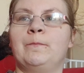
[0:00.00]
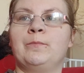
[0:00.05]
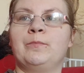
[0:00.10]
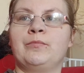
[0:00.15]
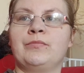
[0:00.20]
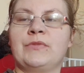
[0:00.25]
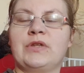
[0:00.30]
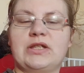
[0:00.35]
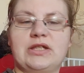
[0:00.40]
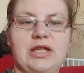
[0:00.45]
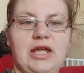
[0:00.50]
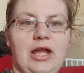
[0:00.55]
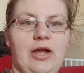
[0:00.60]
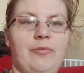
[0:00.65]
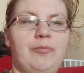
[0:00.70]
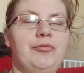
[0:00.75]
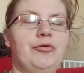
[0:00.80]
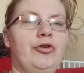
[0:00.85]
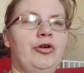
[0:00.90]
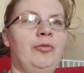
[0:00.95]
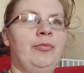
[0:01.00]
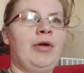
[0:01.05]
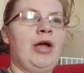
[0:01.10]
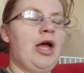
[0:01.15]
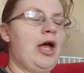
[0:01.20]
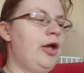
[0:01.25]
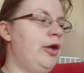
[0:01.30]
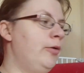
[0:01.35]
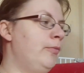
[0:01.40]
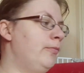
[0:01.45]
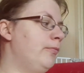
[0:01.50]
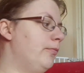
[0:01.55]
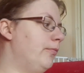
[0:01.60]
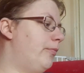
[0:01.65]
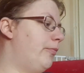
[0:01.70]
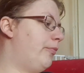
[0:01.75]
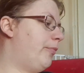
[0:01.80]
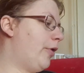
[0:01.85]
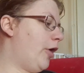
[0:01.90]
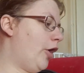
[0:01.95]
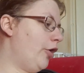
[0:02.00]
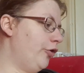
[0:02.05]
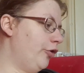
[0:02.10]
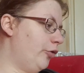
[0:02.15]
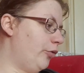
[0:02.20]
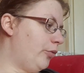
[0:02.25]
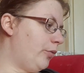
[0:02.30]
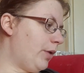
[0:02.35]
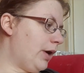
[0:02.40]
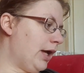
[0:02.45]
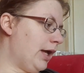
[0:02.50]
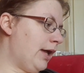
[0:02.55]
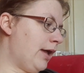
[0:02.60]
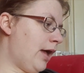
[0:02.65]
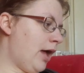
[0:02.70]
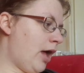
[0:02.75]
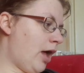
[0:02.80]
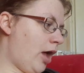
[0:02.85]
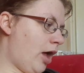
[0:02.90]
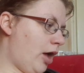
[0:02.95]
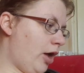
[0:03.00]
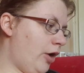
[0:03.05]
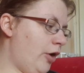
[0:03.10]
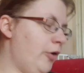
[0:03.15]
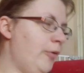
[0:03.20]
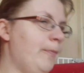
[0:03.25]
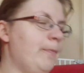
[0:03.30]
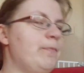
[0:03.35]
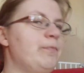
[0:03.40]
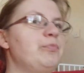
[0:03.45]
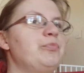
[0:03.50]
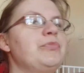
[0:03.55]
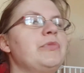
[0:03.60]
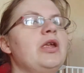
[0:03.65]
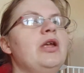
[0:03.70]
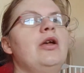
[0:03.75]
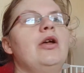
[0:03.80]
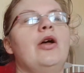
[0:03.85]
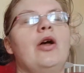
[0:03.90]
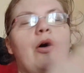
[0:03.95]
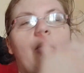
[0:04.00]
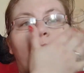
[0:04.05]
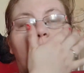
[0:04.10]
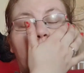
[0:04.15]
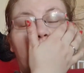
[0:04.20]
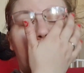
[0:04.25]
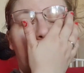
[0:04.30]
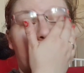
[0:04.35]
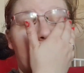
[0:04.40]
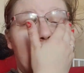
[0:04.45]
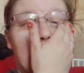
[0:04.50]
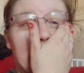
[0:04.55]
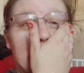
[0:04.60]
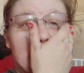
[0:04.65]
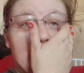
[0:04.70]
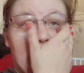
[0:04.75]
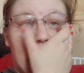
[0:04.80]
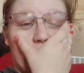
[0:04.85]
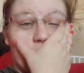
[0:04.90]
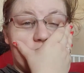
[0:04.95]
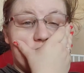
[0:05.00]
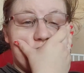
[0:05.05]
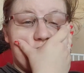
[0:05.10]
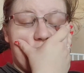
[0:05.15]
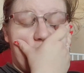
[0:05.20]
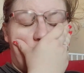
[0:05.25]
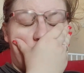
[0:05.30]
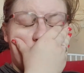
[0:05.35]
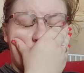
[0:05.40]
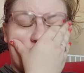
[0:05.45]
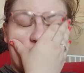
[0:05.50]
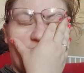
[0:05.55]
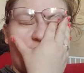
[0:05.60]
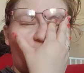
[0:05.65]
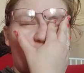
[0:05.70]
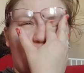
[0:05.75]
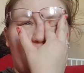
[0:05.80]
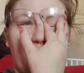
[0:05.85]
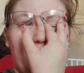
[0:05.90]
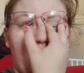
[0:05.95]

So yeah, brought him home. But on the way home, one of the charge shops that I